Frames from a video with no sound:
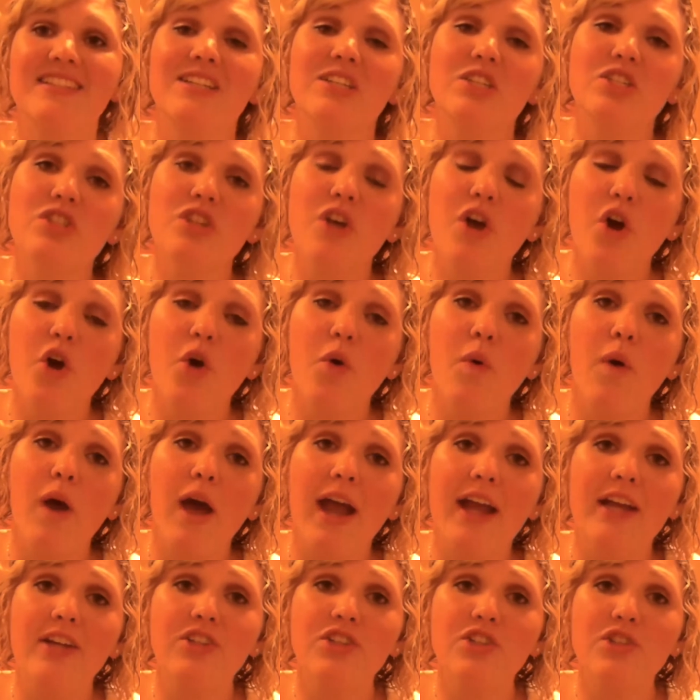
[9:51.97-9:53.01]
So
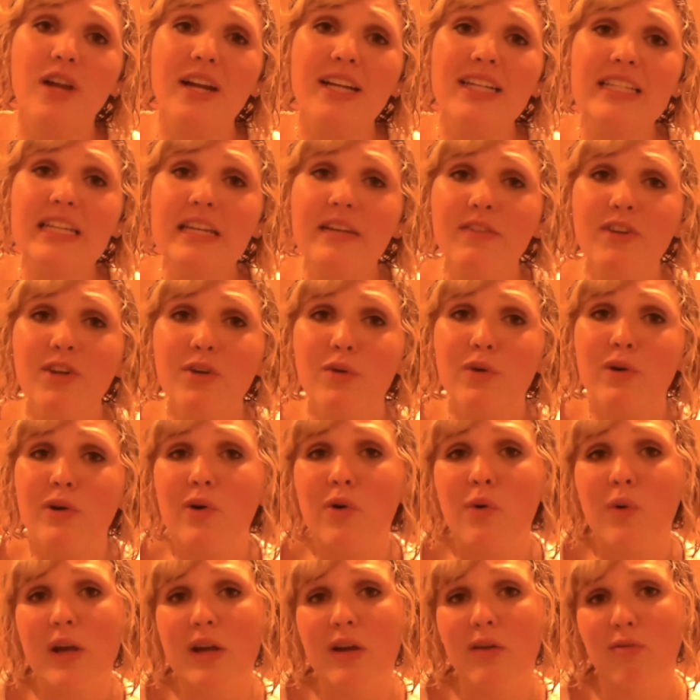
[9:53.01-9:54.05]
I tried to give you a
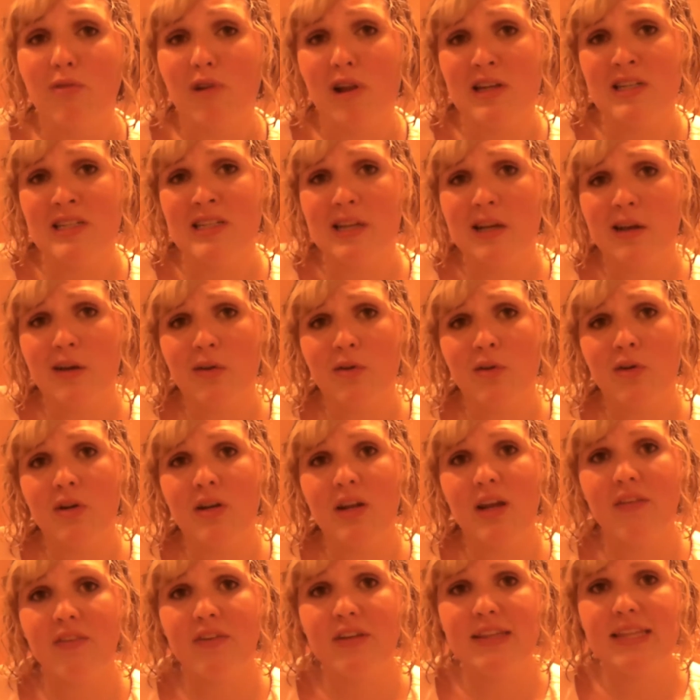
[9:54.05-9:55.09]
quick rundown on
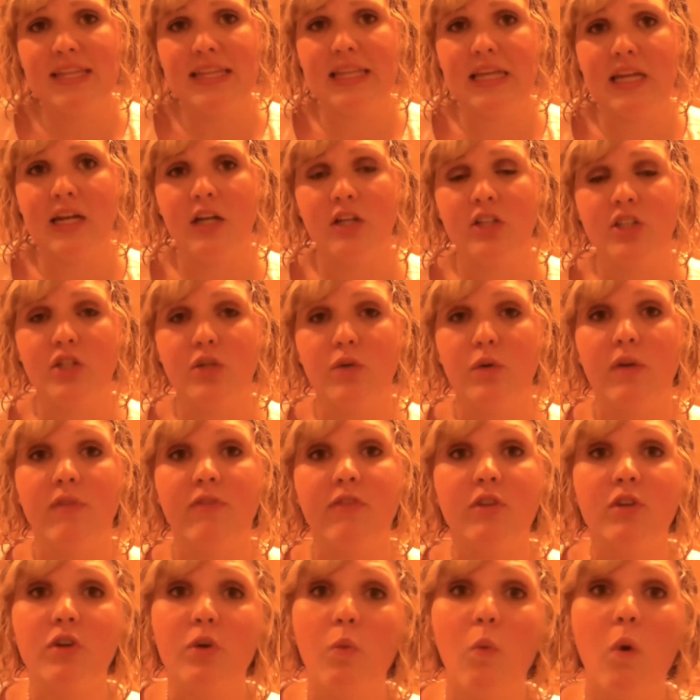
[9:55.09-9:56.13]
everything that I do.
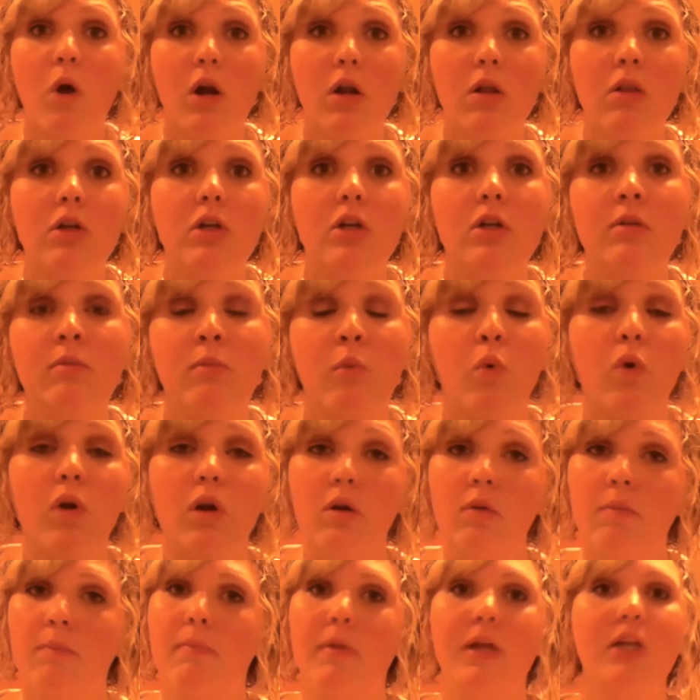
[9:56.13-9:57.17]
If you want to learn
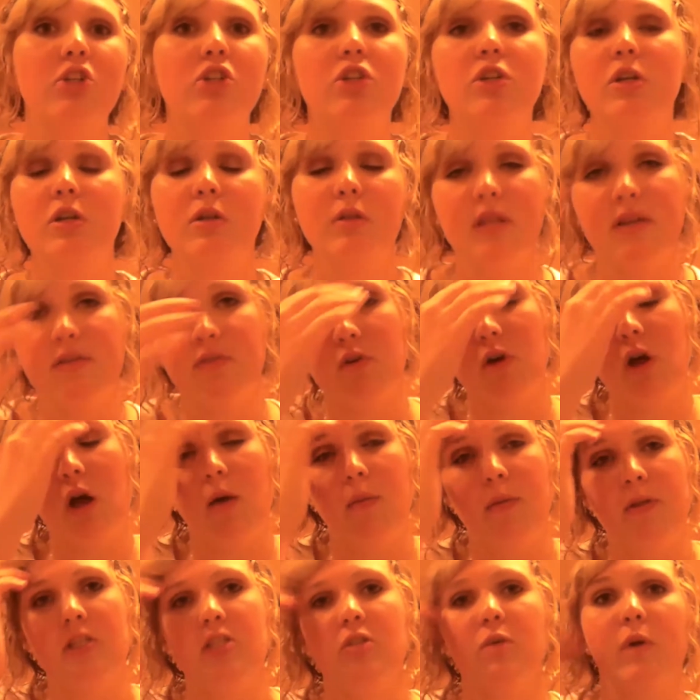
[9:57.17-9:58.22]
more, make sure you leave a
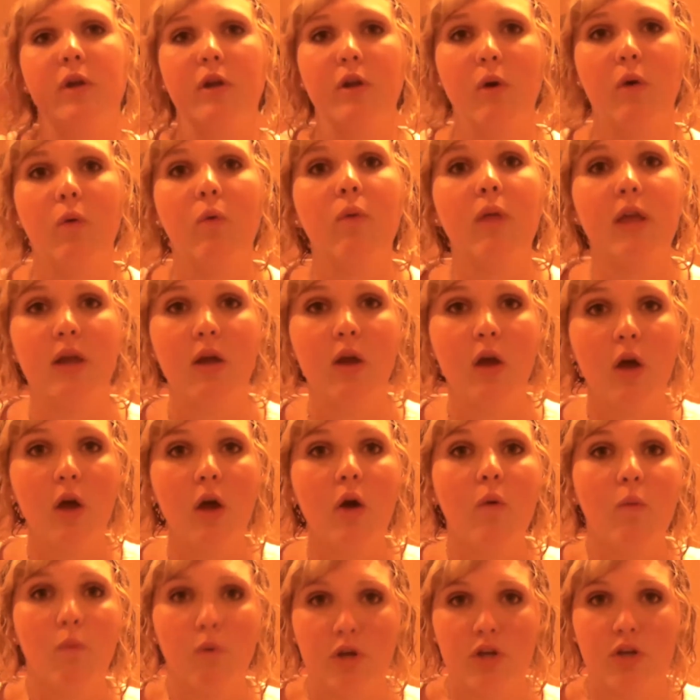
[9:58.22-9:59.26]
comment so I know like
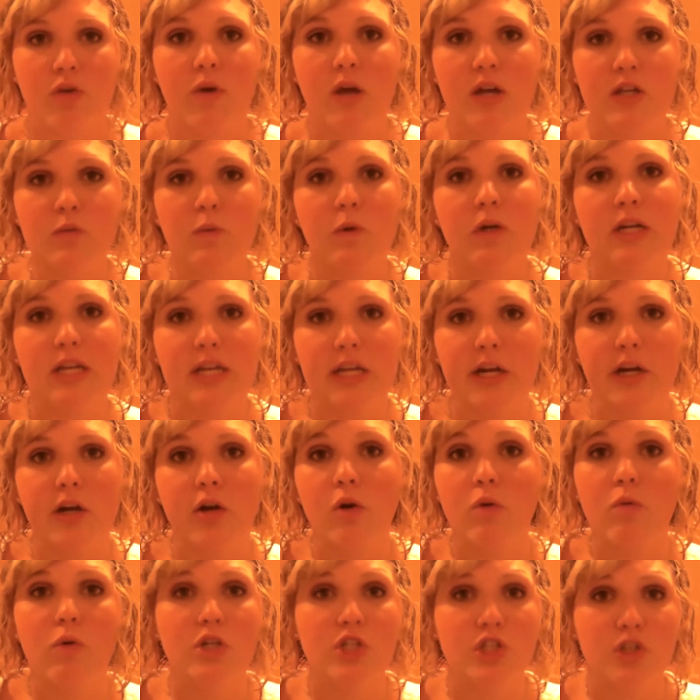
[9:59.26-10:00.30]
what you guys want to
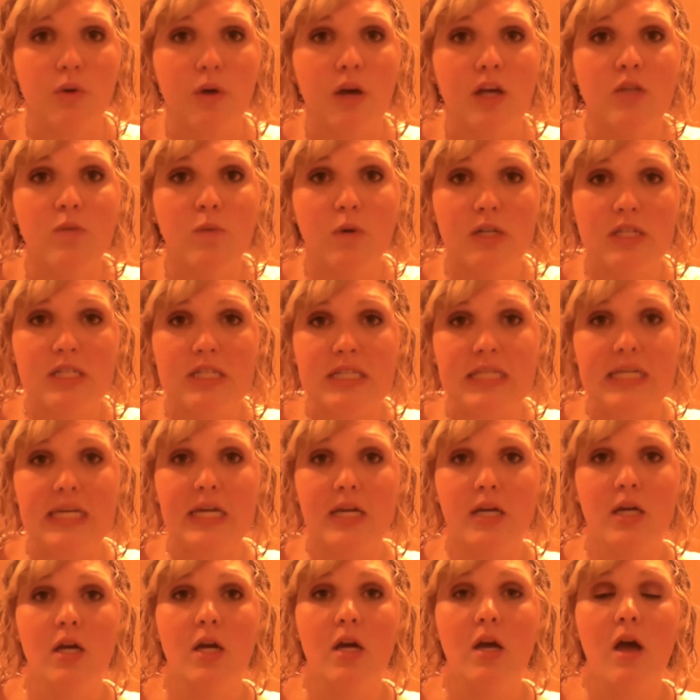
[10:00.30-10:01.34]
hear or what you guys want to
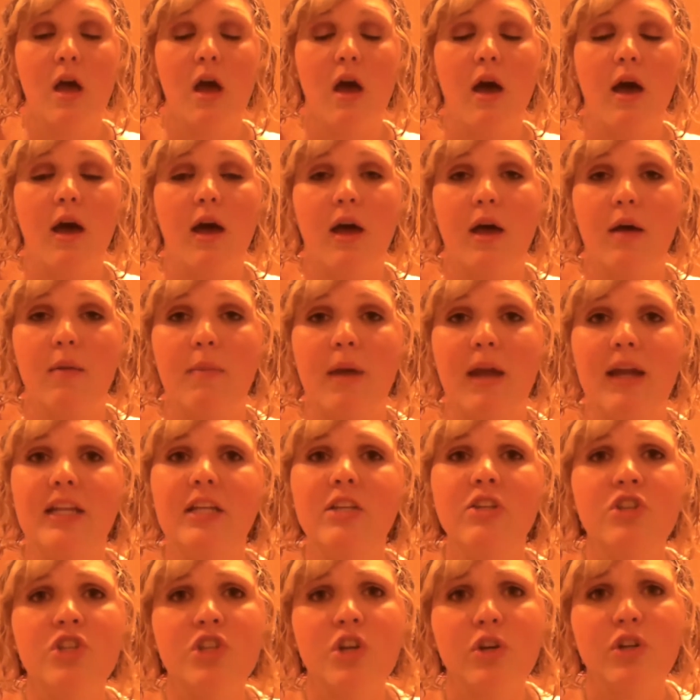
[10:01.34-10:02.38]
see. Um, I
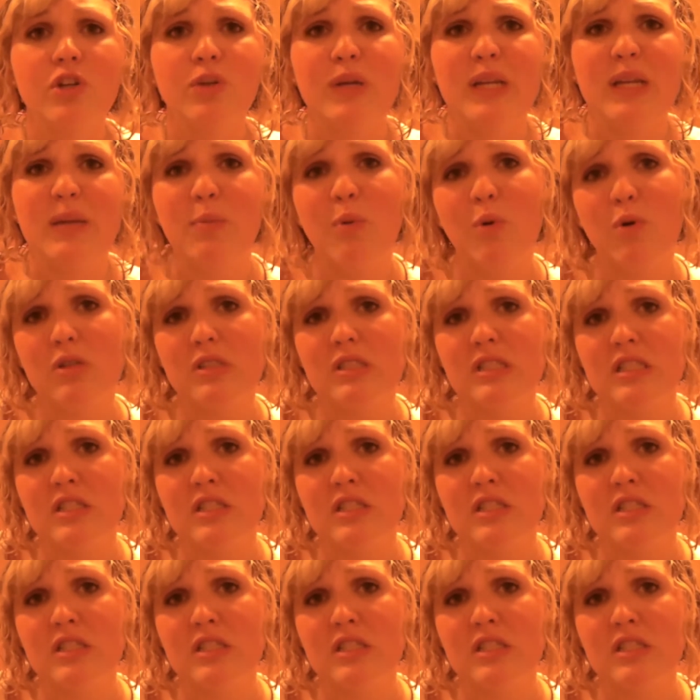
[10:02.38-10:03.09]
didn't show you any ports